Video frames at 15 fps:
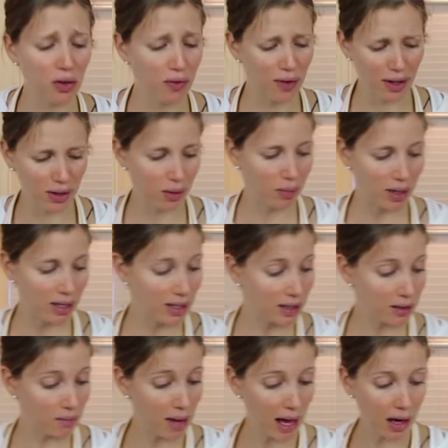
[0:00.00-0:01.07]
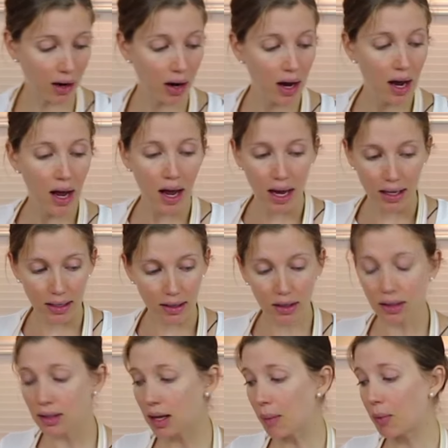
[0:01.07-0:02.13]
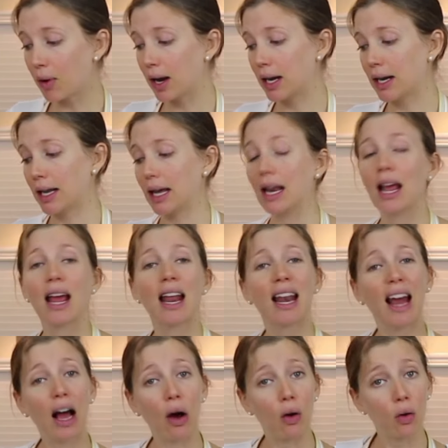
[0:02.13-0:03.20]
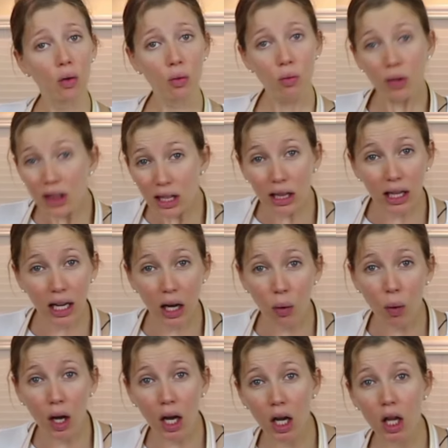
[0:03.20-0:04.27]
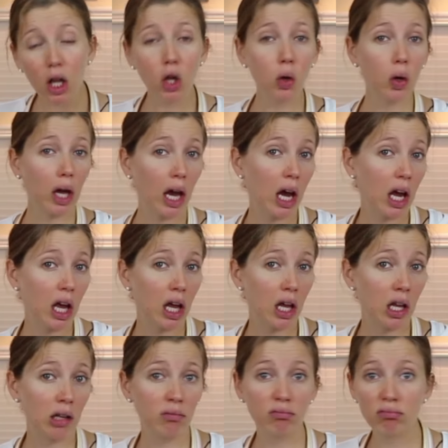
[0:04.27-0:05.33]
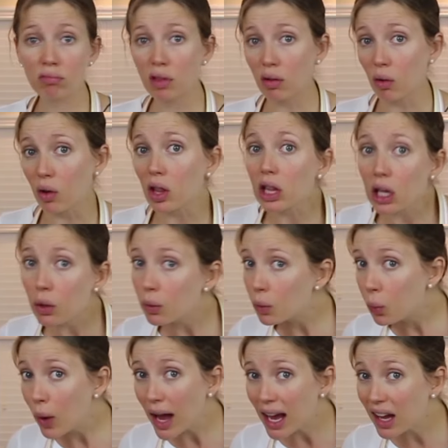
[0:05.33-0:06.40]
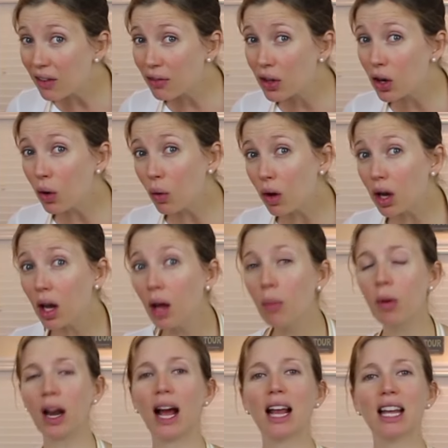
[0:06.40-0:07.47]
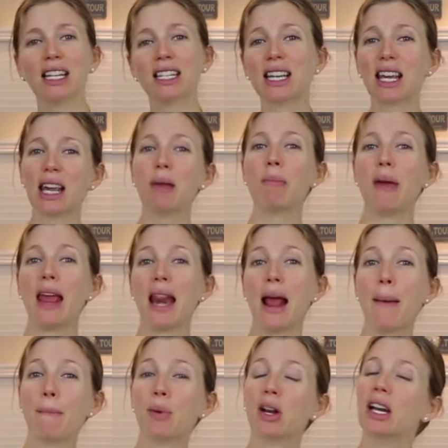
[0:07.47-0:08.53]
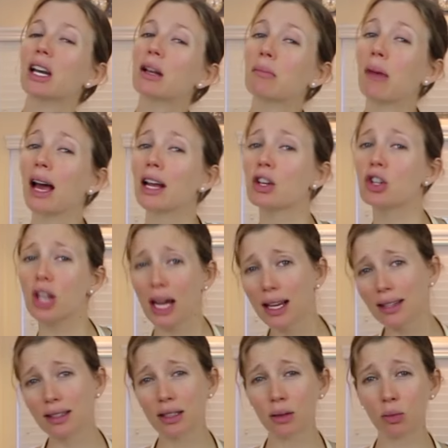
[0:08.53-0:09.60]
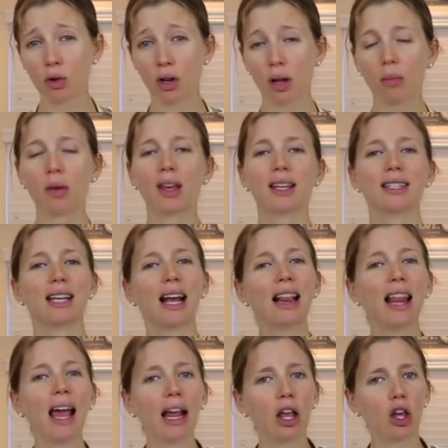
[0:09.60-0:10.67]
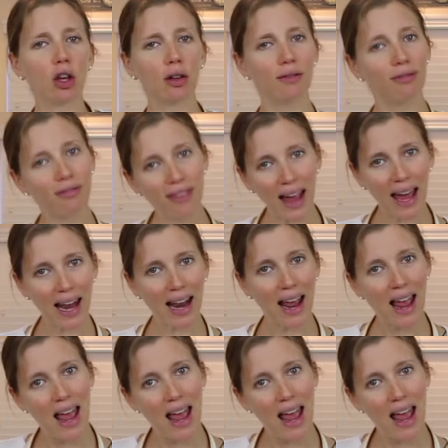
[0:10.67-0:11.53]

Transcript: to the freezer, but it doesn't matter. I still separated it. Now, with the liquid, you can throw the liquid away if you don't want it, but I like to keep it and put it in my shakes in the morning because I like good fat,